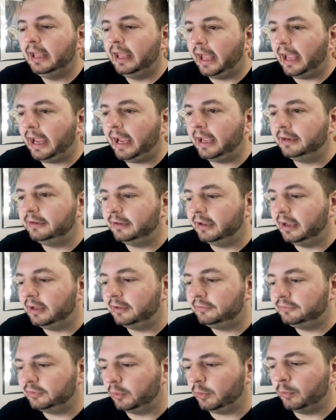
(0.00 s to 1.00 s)
And
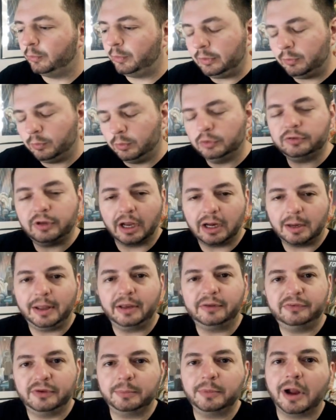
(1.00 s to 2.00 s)
so we will talk
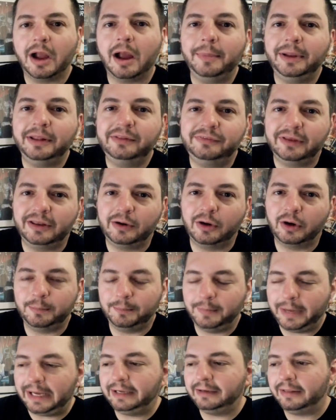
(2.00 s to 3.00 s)
about some comments that are
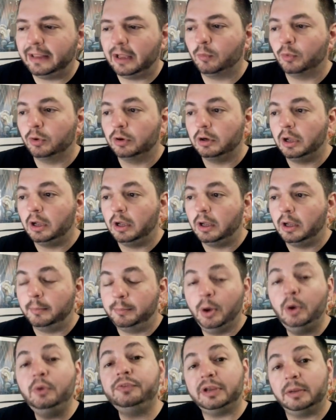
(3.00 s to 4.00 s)
made that were
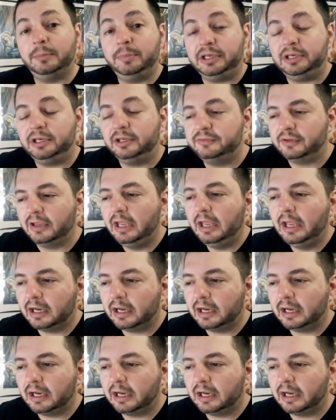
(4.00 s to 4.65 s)
opposing opinions,